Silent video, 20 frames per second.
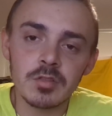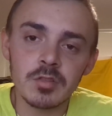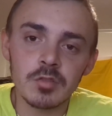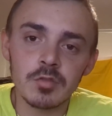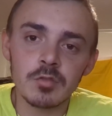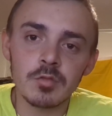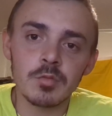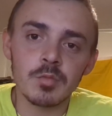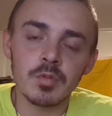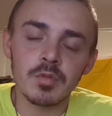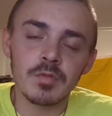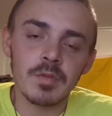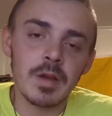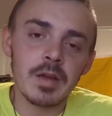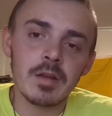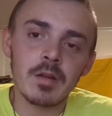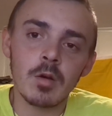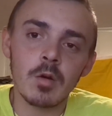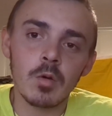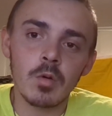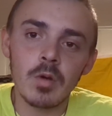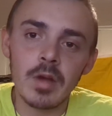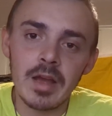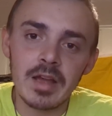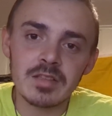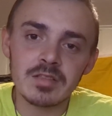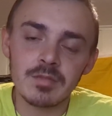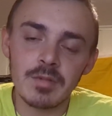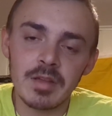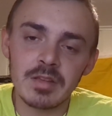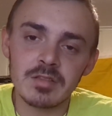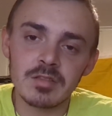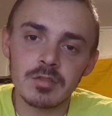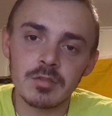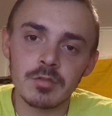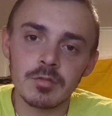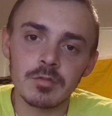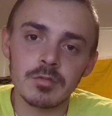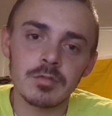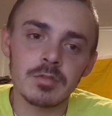to provide a whole hazmat
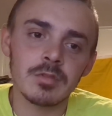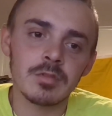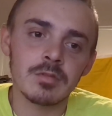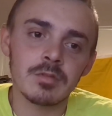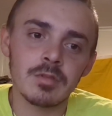suit.